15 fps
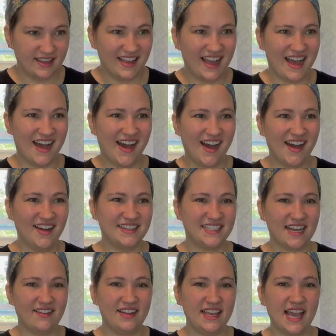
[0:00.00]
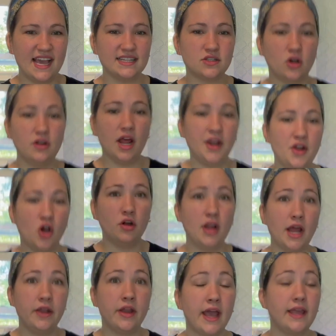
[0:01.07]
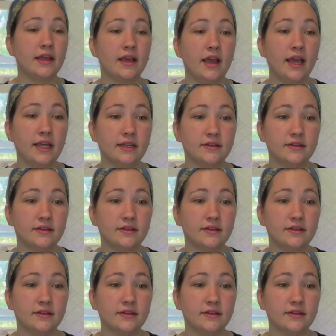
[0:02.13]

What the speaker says: Oh, there he is. Hold on, hold on. Hey, hey.